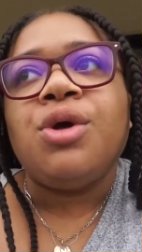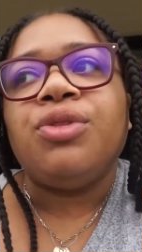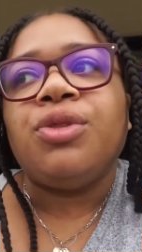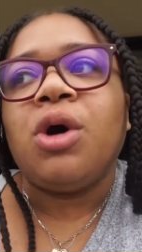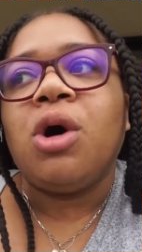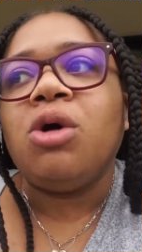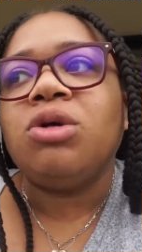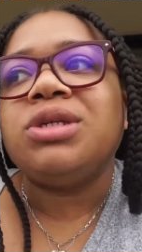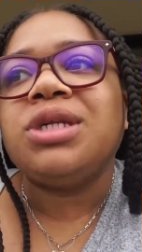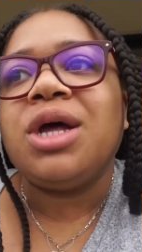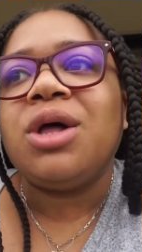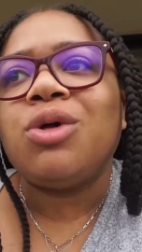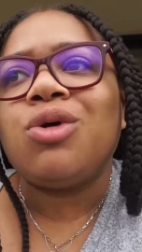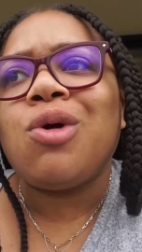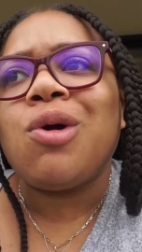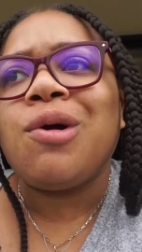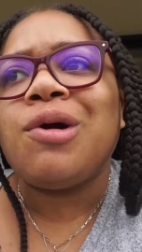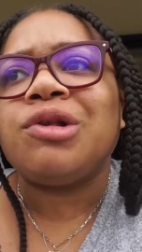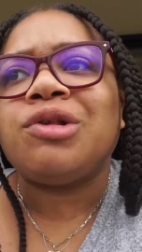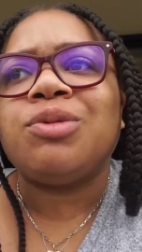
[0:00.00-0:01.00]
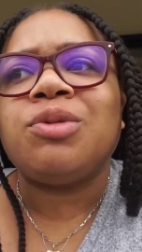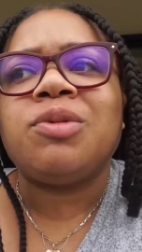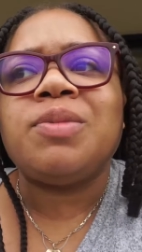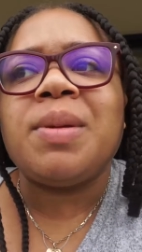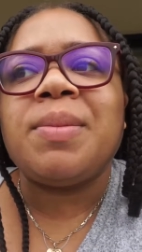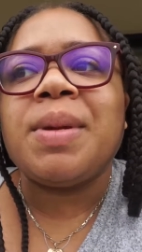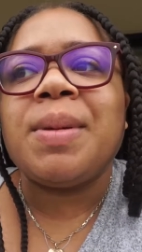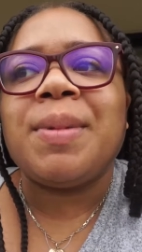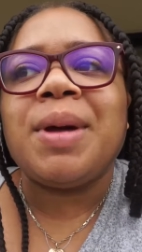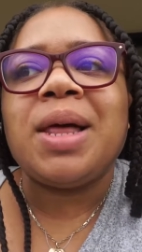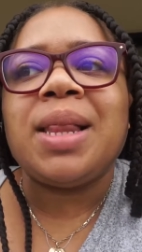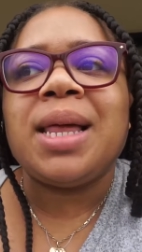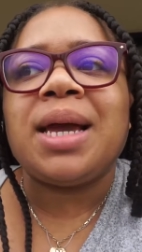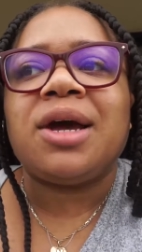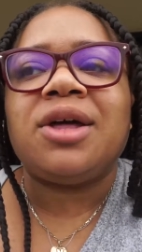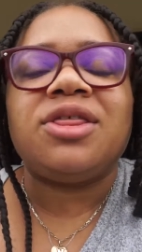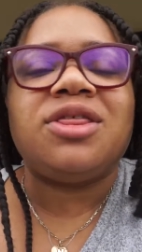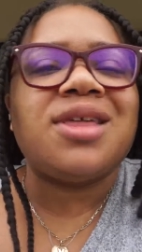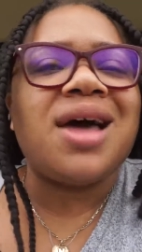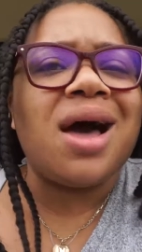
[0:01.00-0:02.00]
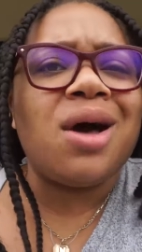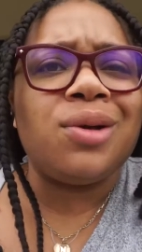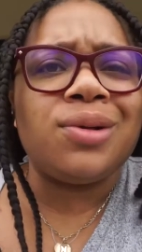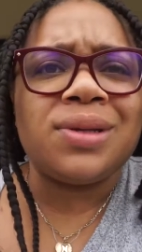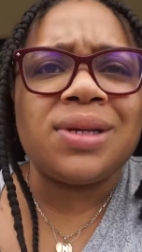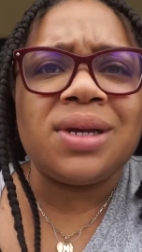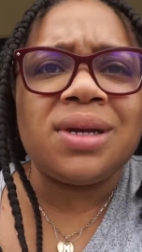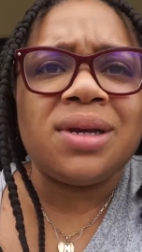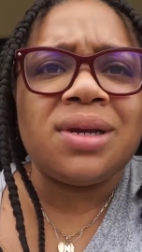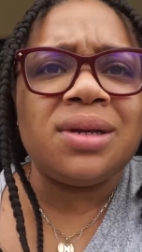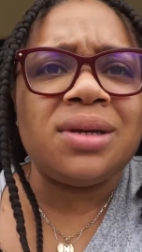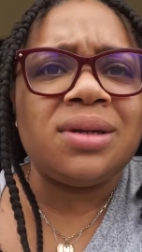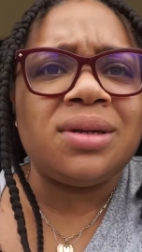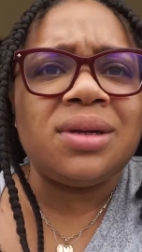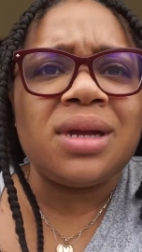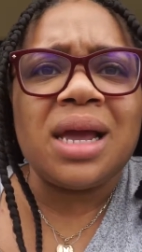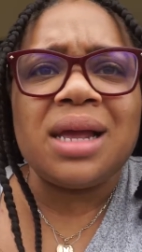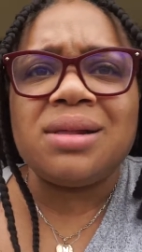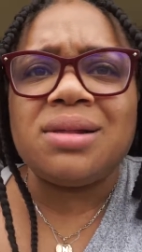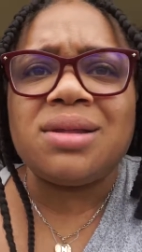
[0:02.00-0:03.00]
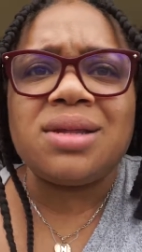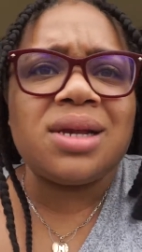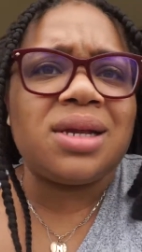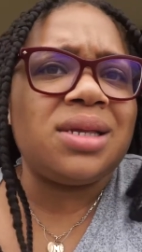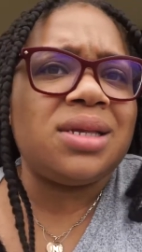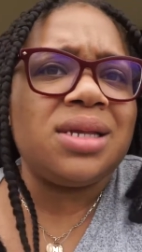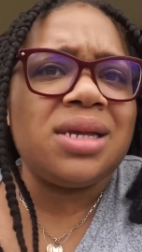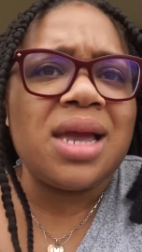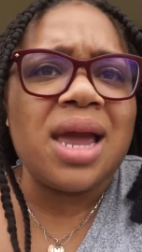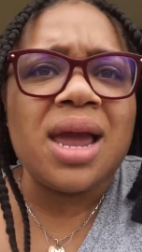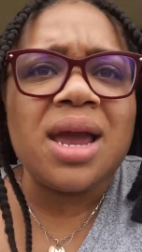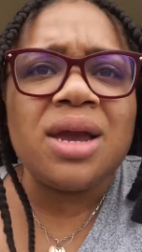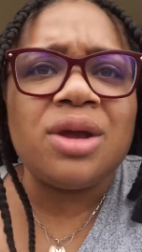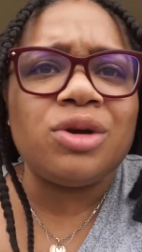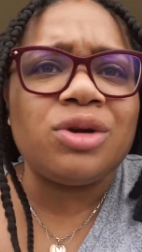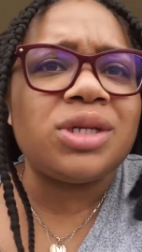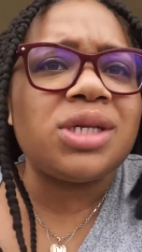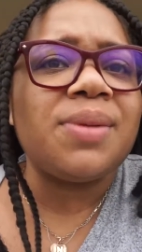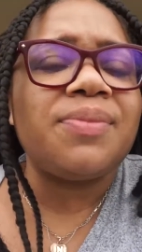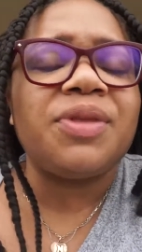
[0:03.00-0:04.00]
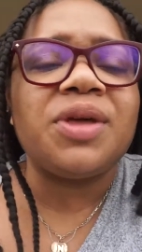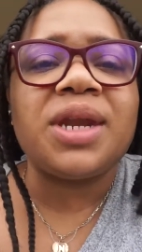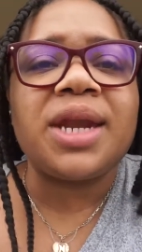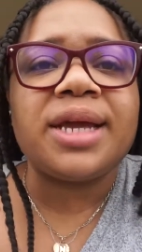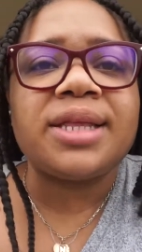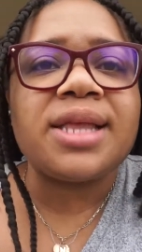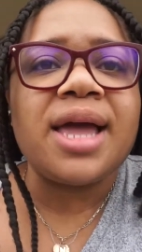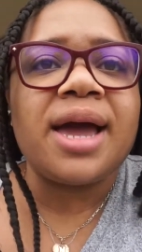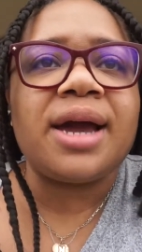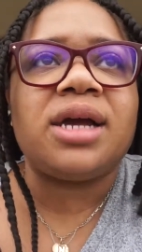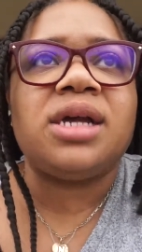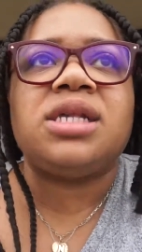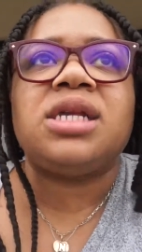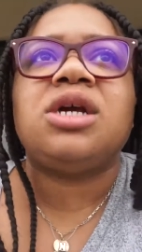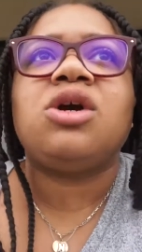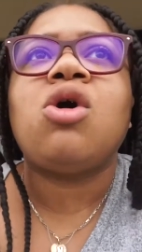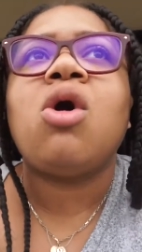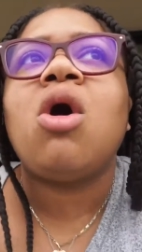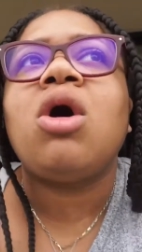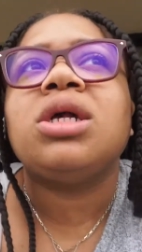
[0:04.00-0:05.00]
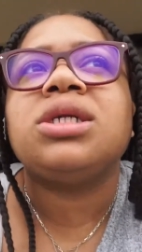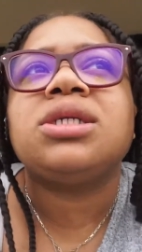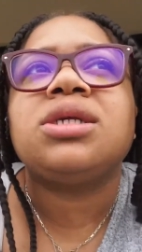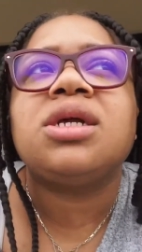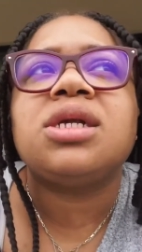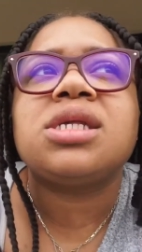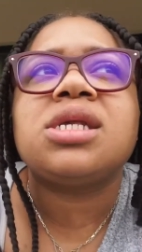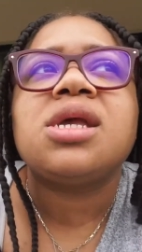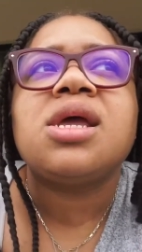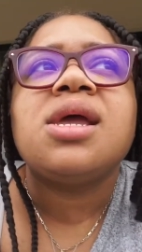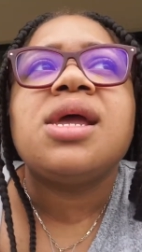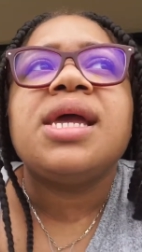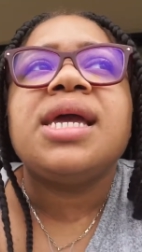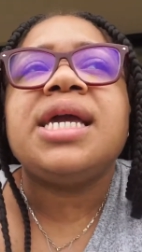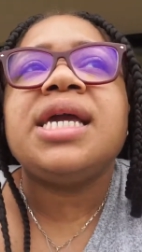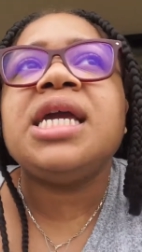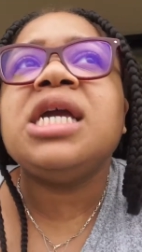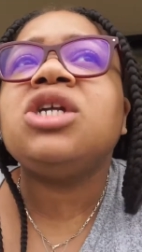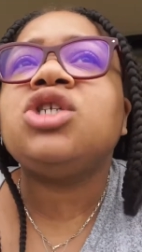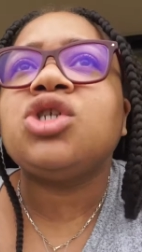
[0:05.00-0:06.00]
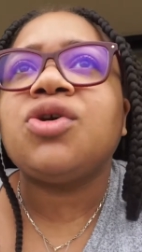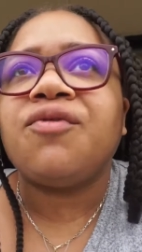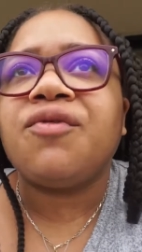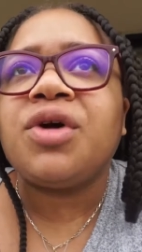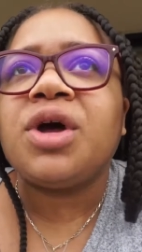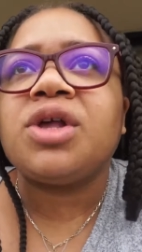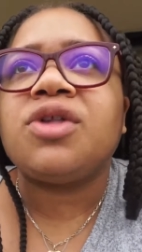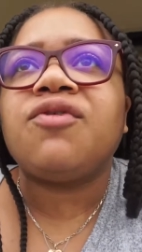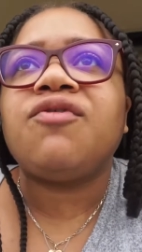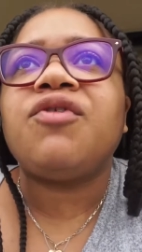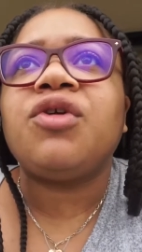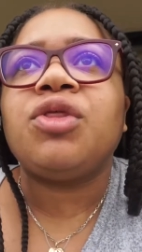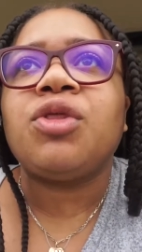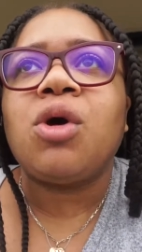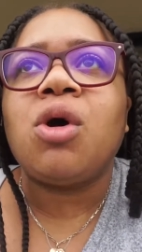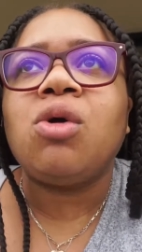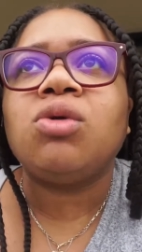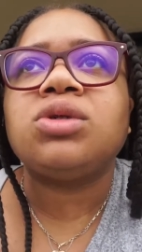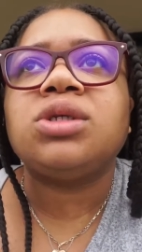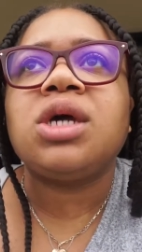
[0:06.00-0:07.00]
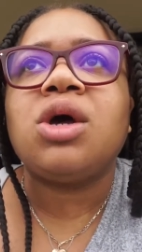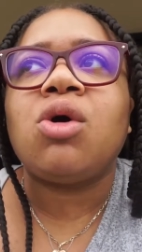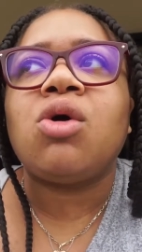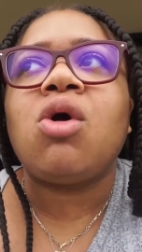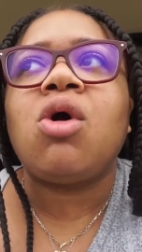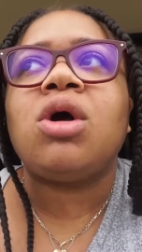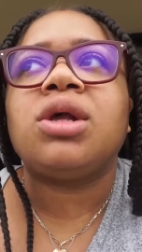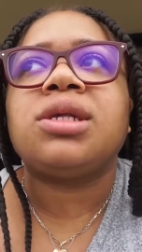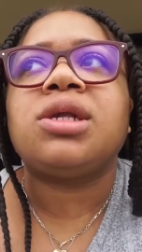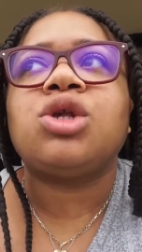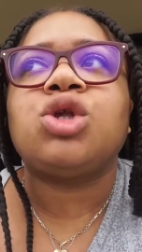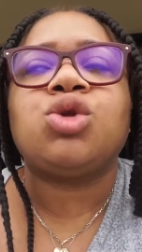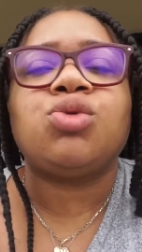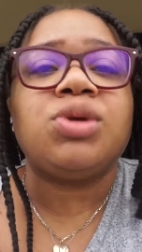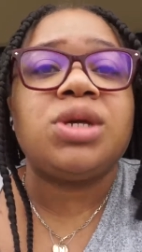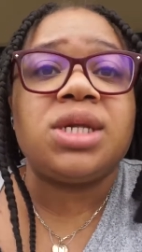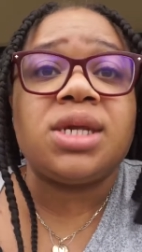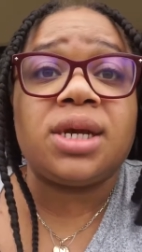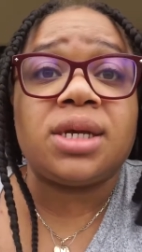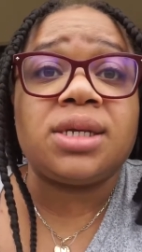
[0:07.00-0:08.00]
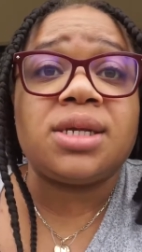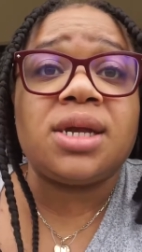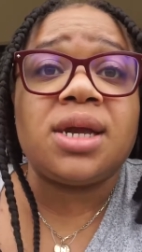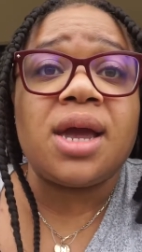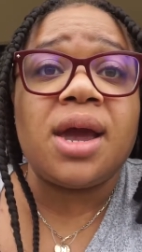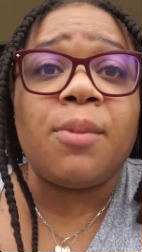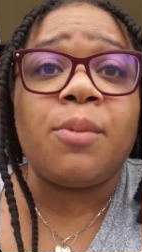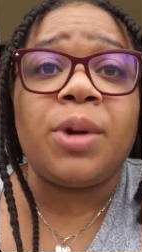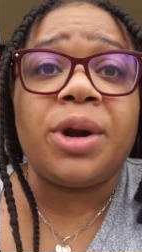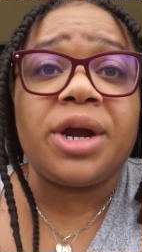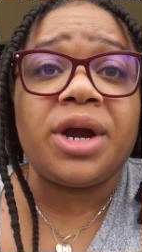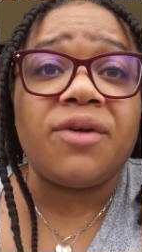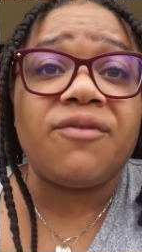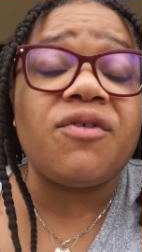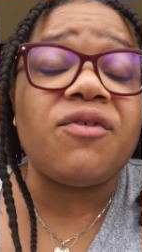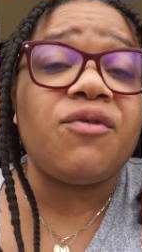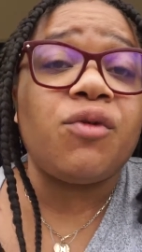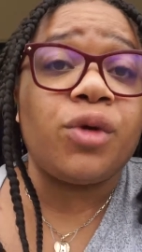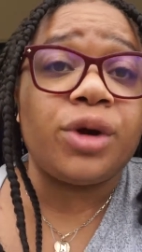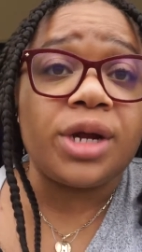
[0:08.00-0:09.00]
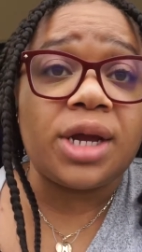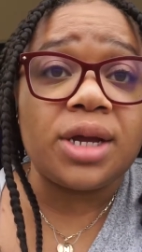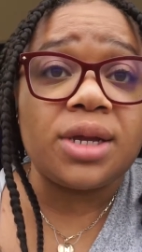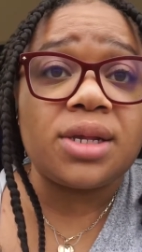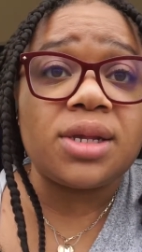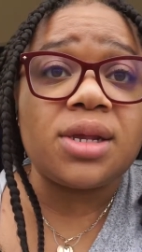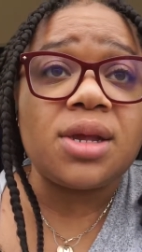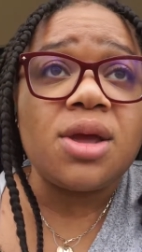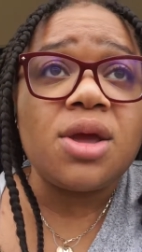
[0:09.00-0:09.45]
The hotel cost was maybe about like $1,068 or something like that, because it cost us, each of us for the hotel cost us $360, and we're here for 4 days.